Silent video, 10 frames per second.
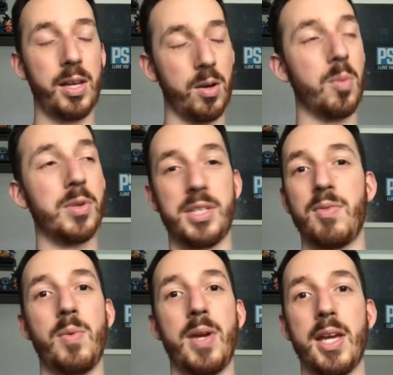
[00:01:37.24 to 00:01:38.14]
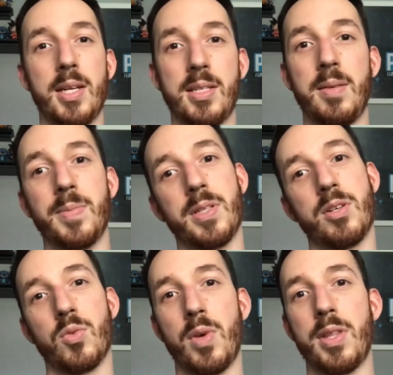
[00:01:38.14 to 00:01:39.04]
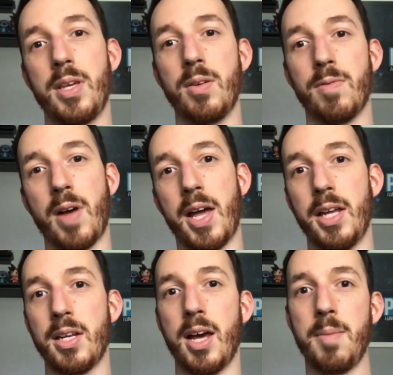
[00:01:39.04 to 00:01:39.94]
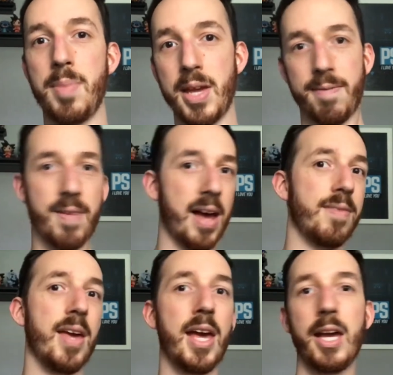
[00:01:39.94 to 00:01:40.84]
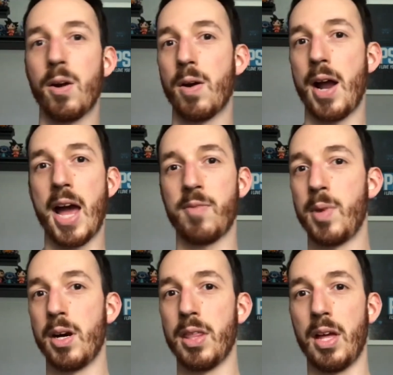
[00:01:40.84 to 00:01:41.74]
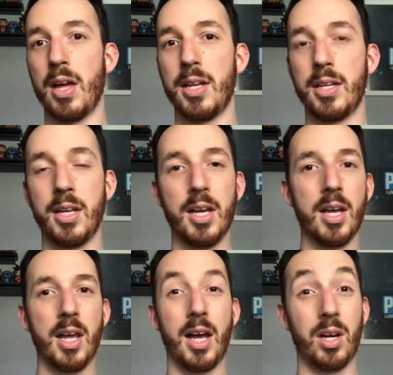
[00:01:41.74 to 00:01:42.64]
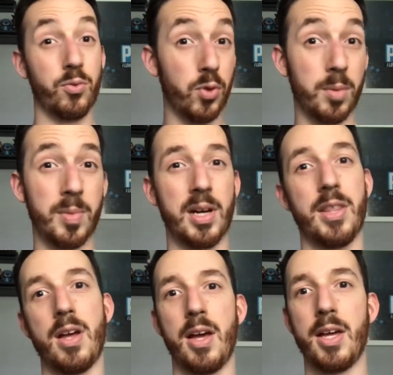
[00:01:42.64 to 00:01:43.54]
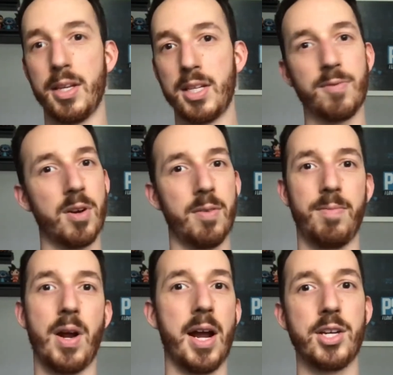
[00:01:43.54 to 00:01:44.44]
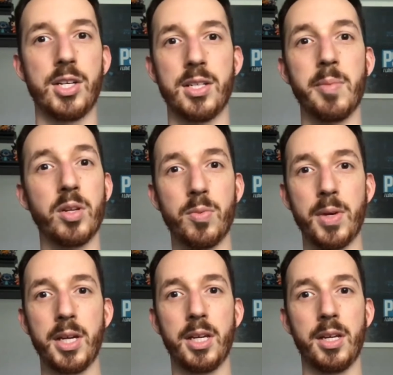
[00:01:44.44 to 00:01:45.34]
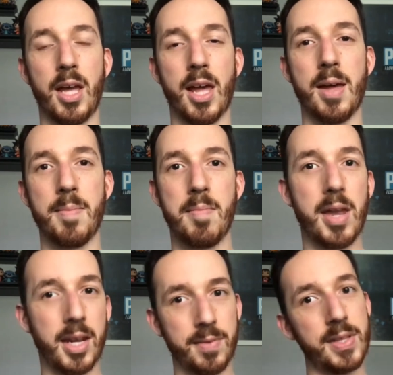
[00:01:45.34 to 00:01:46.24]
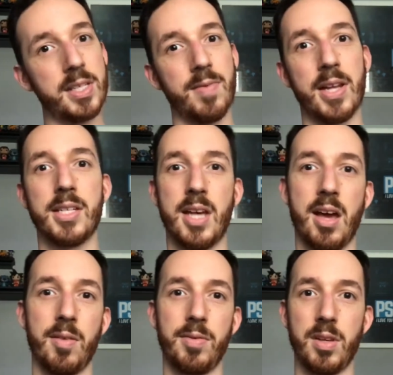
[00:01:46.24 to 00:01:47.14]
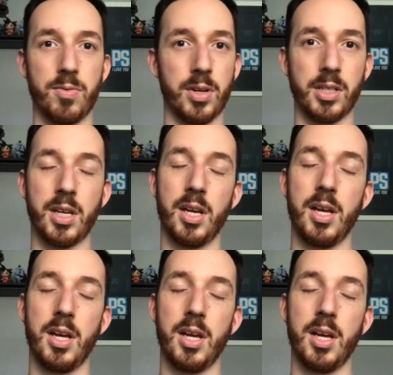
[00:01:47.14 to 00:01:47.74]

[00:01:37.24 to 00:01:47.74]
almost every weekend it seems there's one that you can find, be it a 5K or a half marathon, a full marathon, different variations in between. Many of these events have different